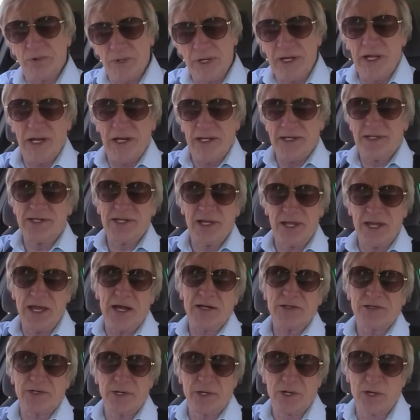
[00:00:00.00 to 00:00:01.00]
really to
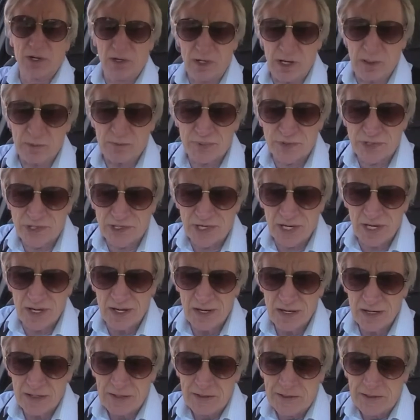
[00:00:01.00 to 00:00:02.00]
get to grips
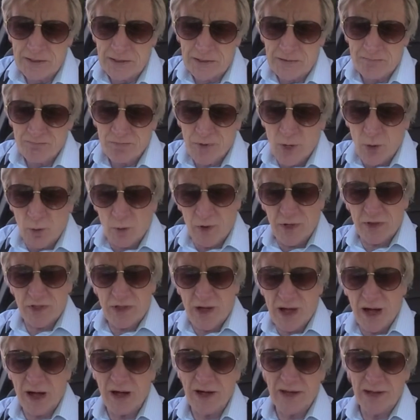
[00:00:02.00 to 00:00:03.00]
with
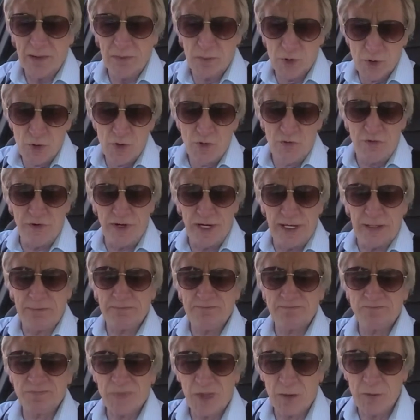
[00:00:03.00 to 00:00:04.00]
iMovie,
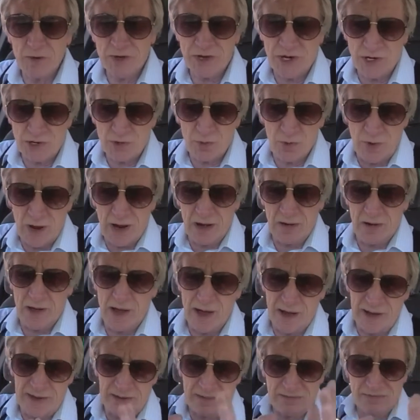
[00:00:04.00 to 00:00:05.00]
which is where
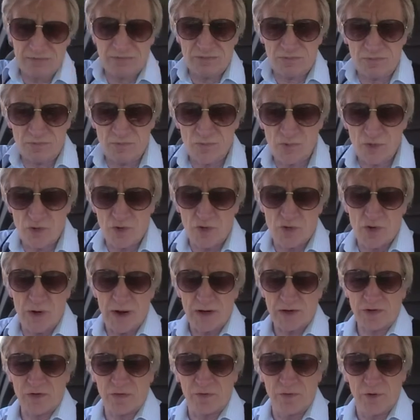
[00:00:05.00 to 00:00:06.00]
I
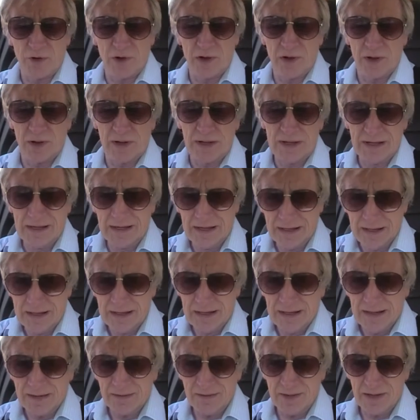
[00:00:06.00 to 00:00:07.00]
transfer
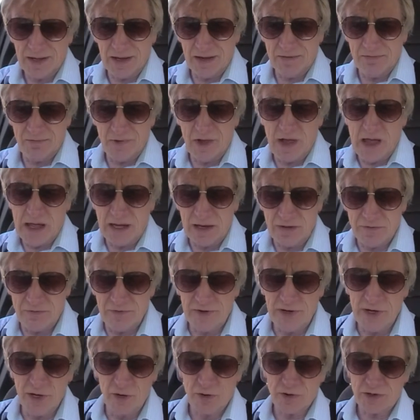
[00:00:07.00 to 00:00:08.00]
any
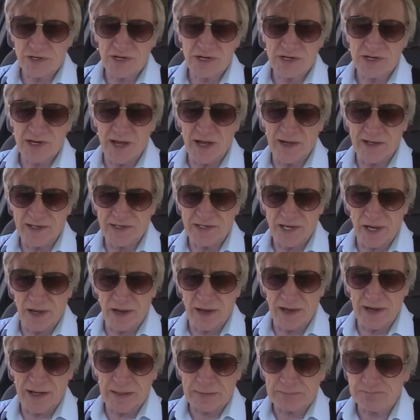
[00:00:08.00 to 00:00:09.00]
videos that I
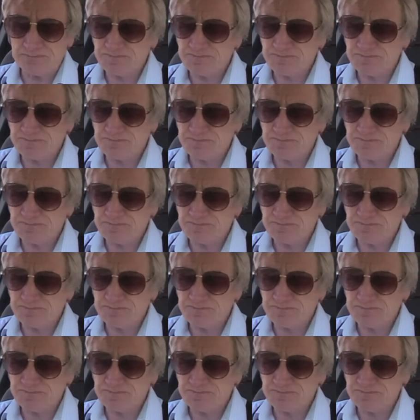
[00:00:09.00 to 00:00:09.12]
take.